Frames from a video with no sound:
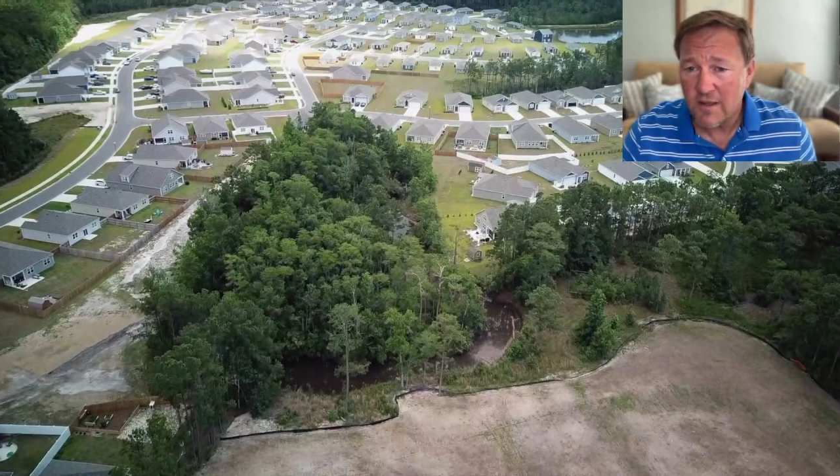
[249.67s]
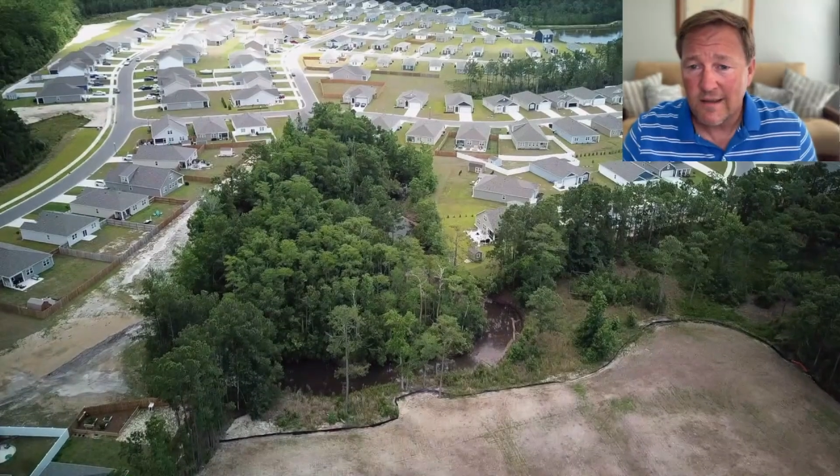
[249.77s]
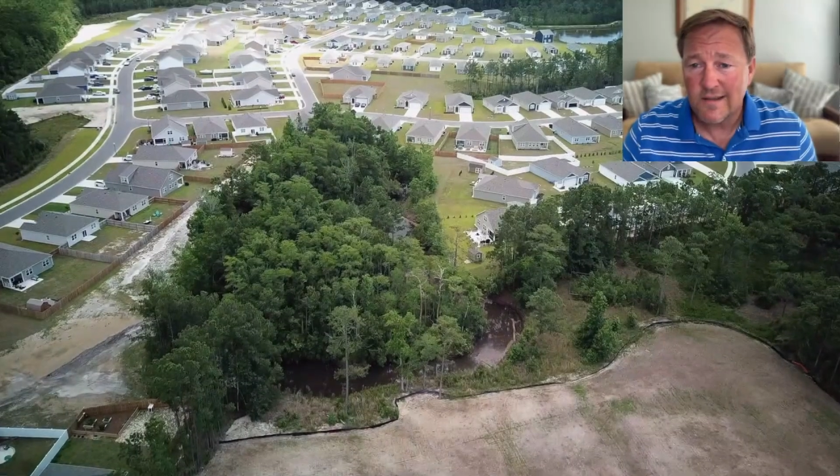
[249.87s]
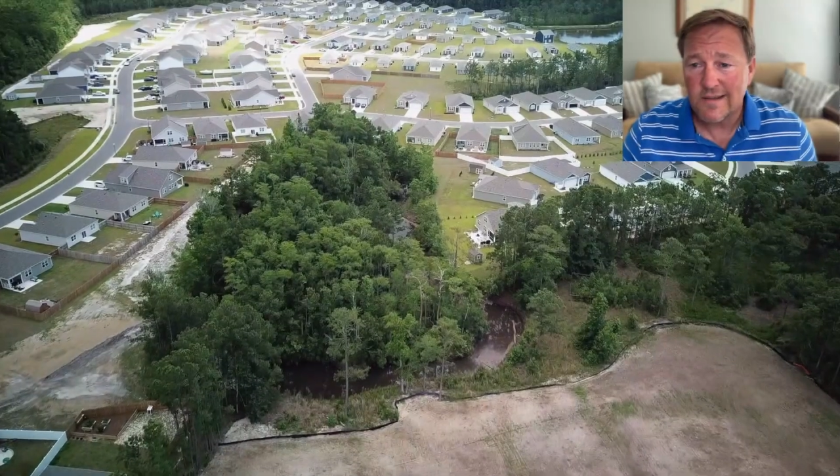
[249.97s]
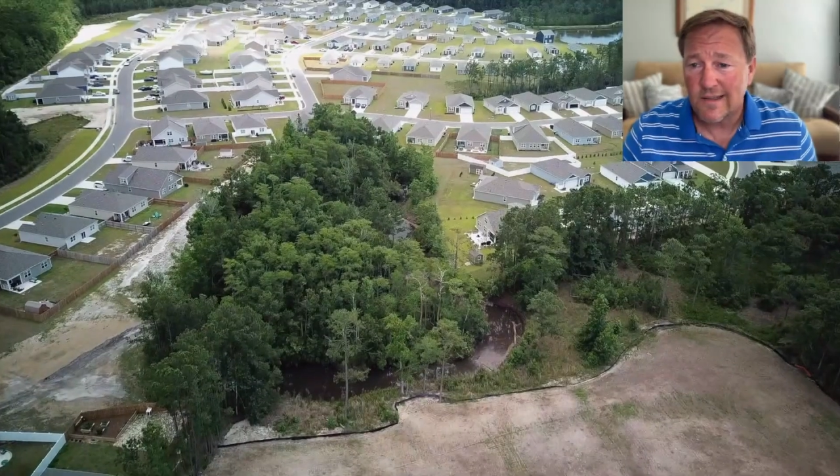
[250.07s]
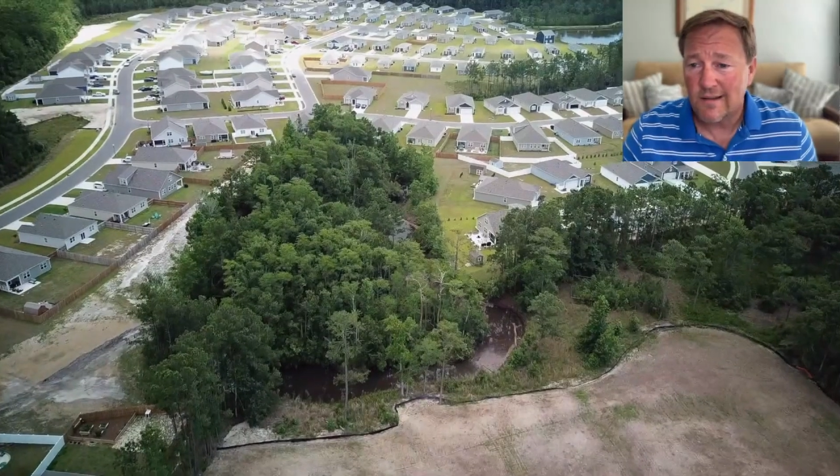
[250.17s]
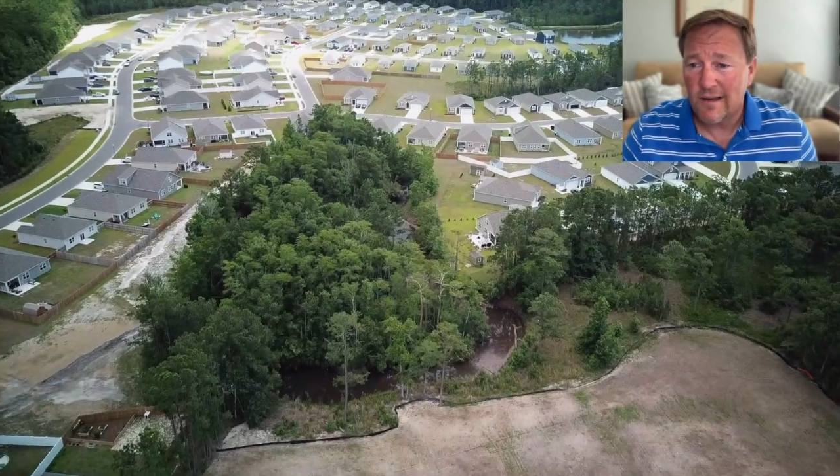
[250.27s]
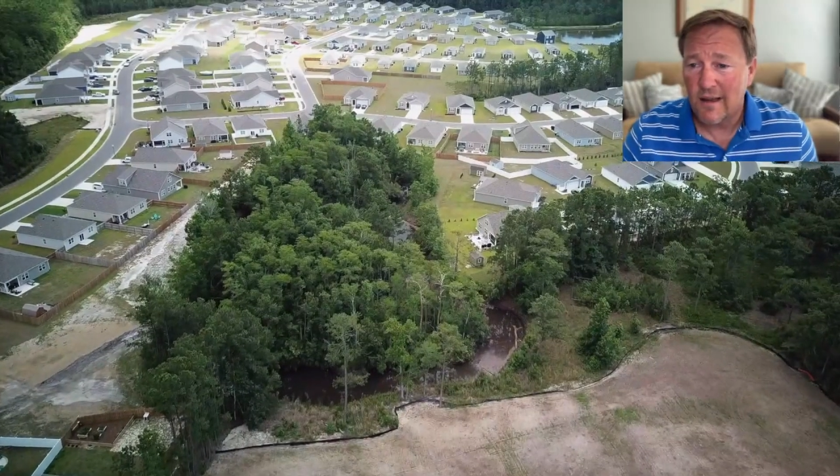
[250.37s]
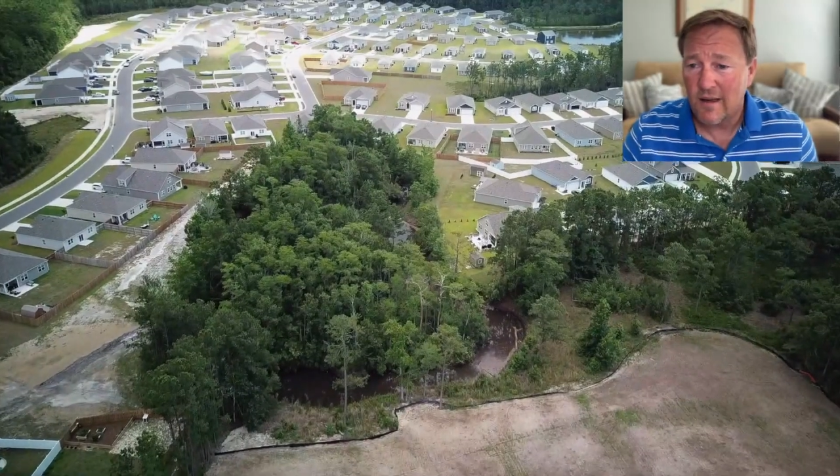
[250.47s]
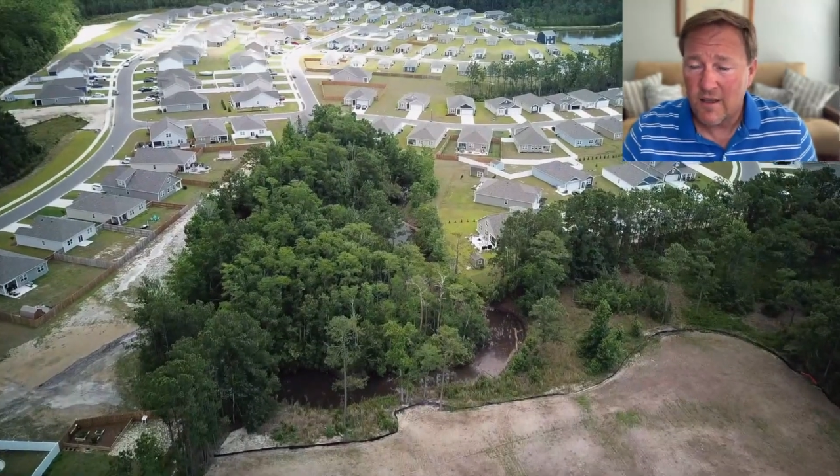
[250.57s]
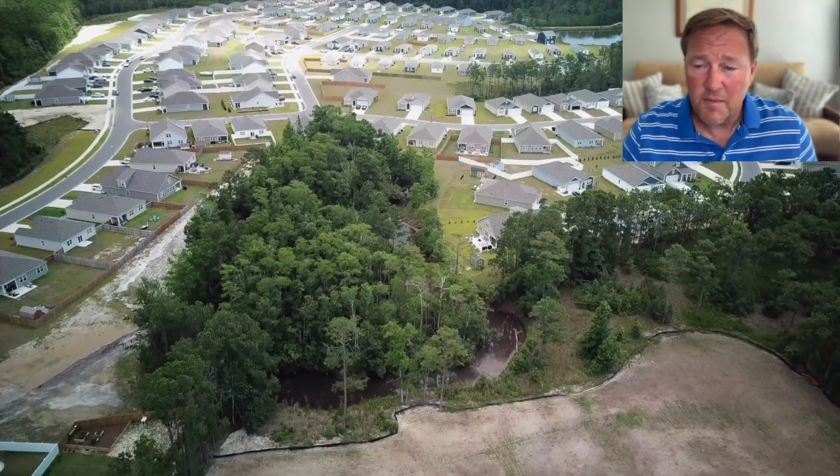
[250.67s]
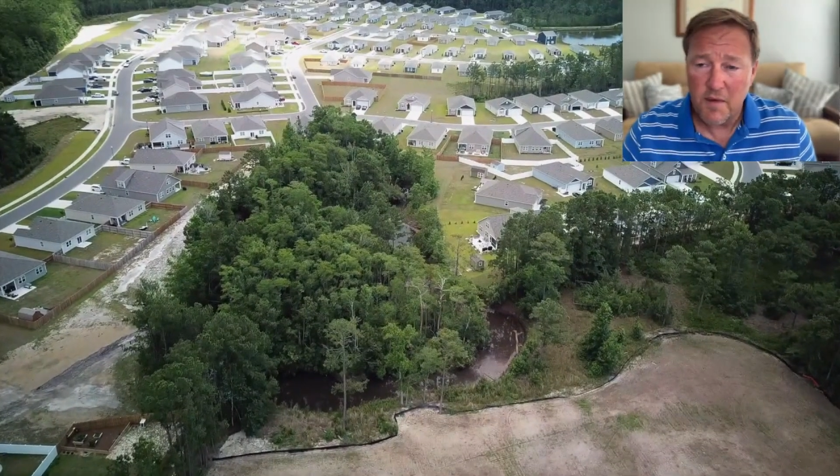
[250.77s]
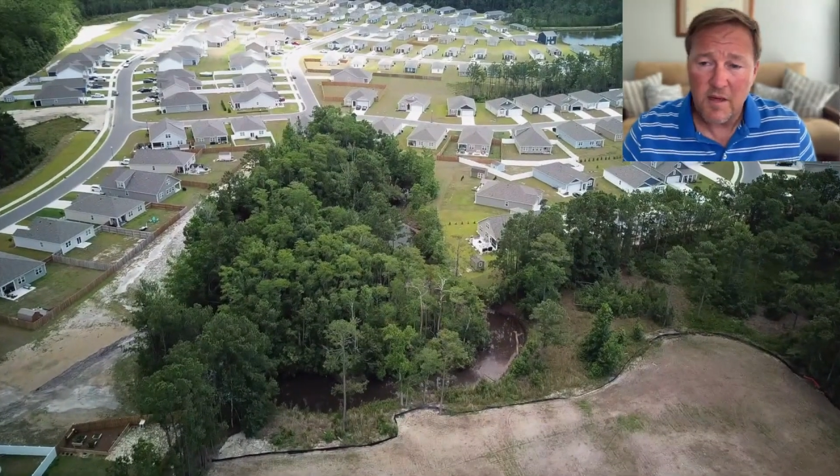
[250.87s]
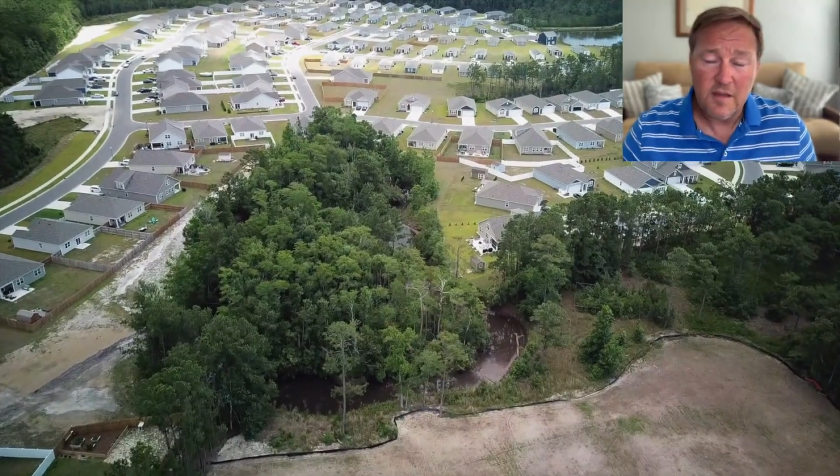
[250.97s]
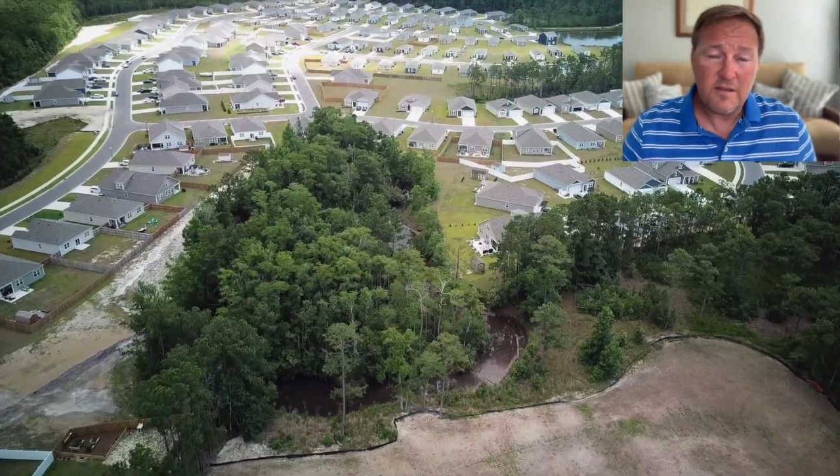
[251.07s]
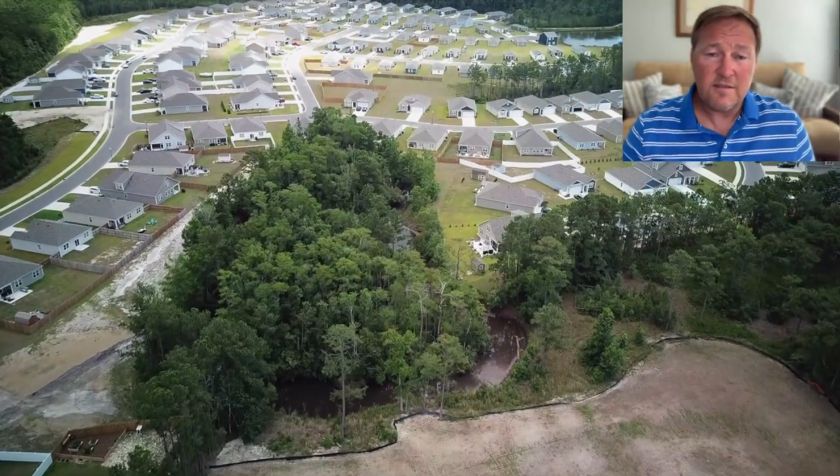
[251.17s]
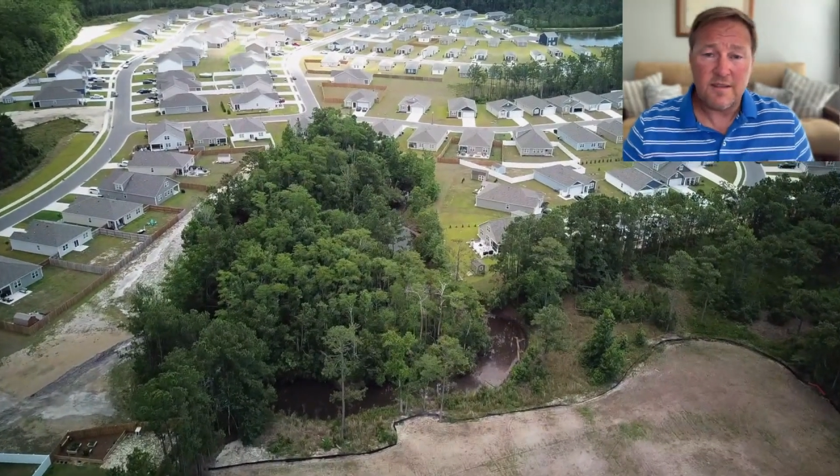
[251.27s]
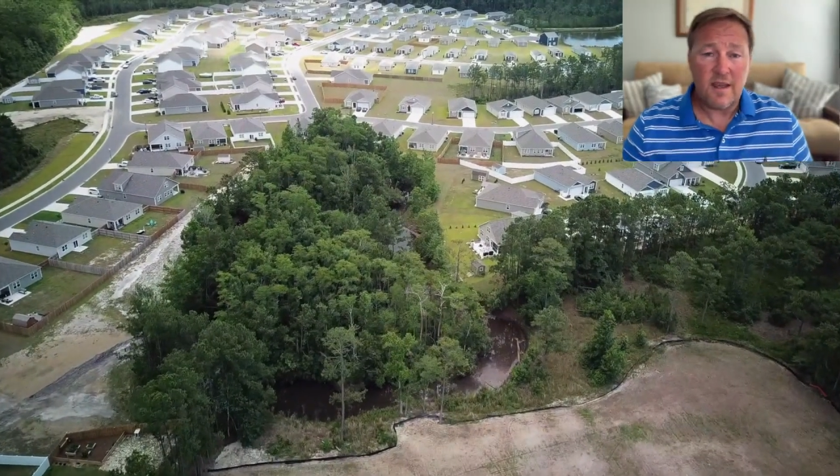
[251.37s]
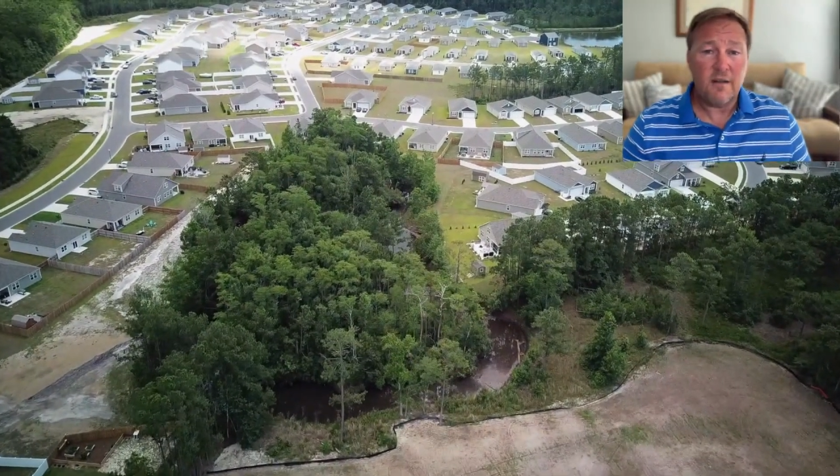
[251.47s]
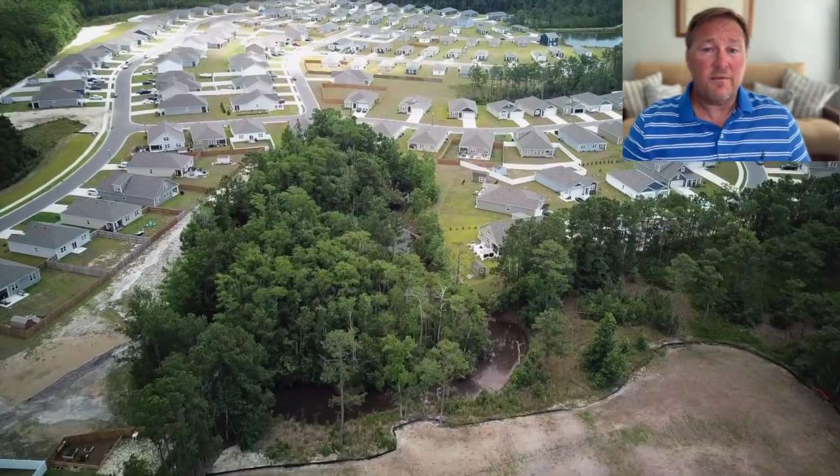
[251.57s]
It's a community that's
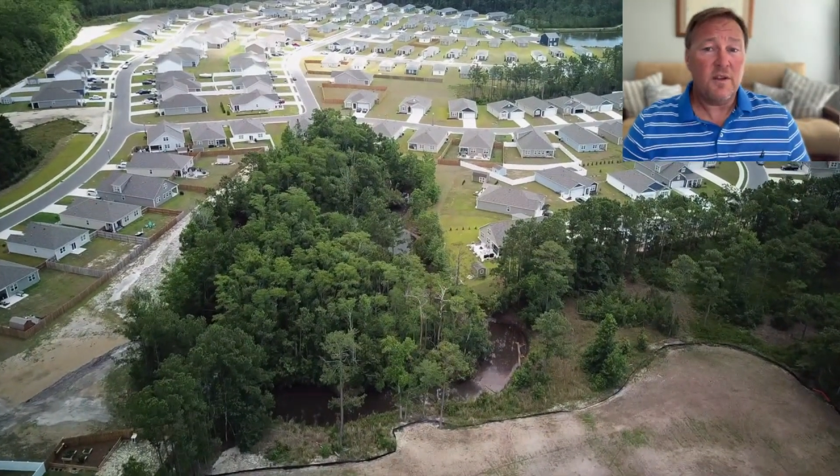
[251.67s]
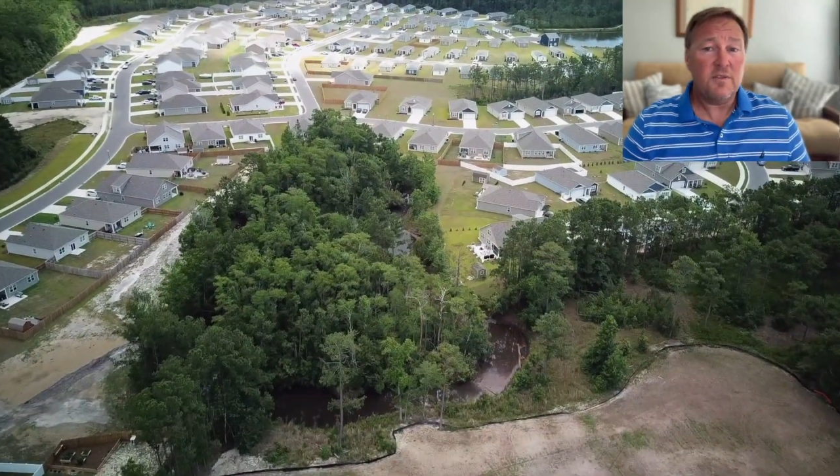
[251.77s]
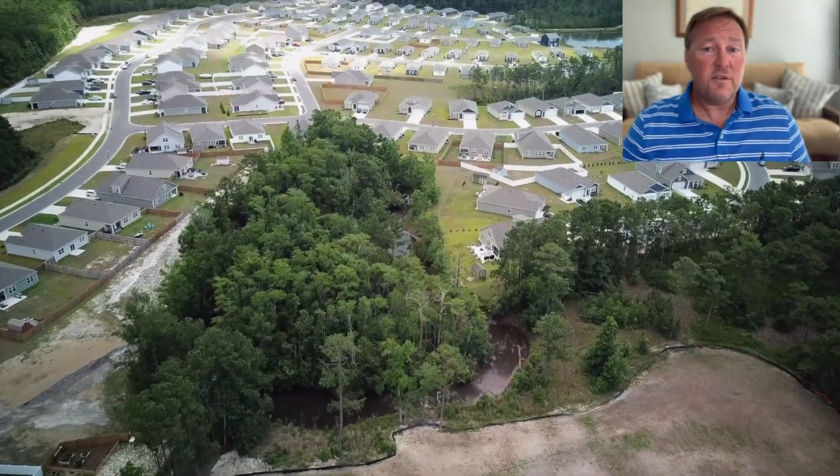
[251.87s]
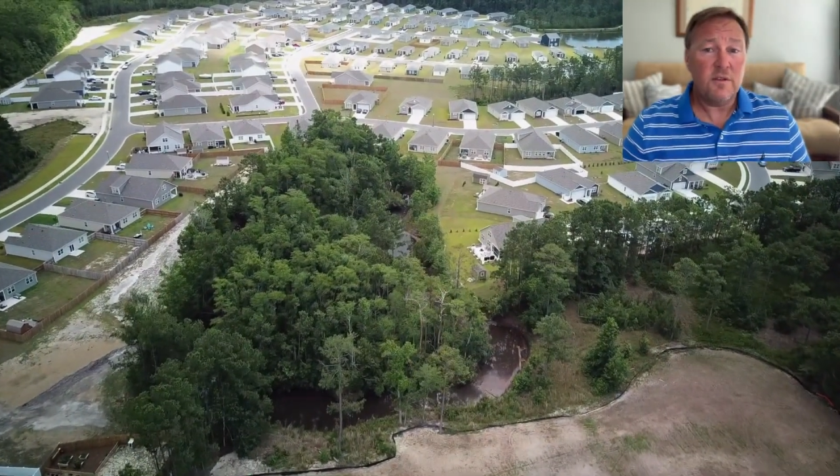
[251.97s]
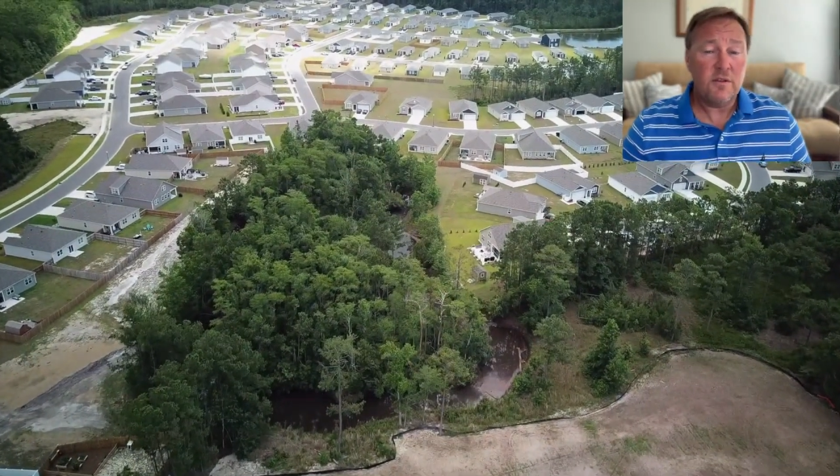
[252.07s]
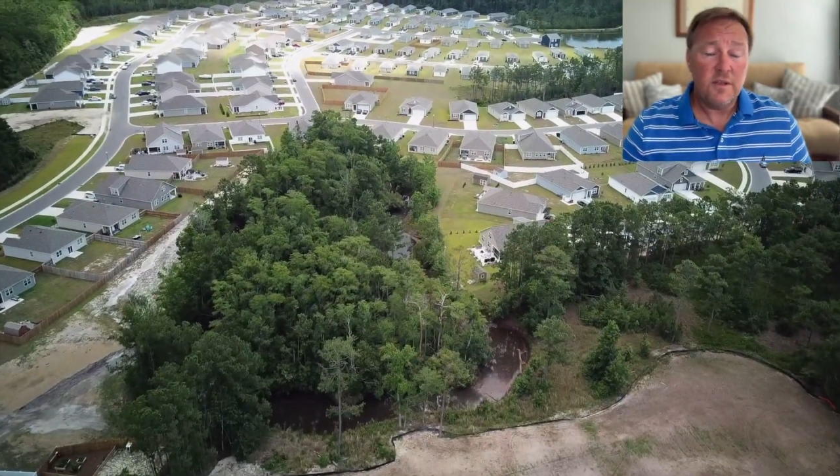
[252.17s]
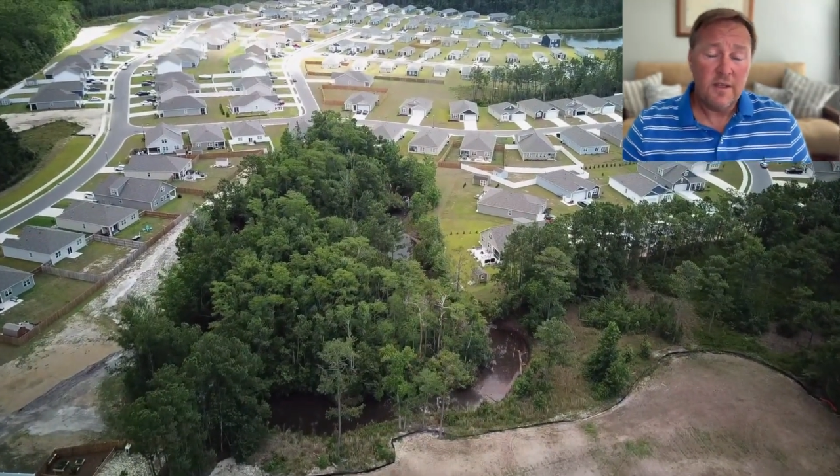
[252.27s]
not in the flood zone,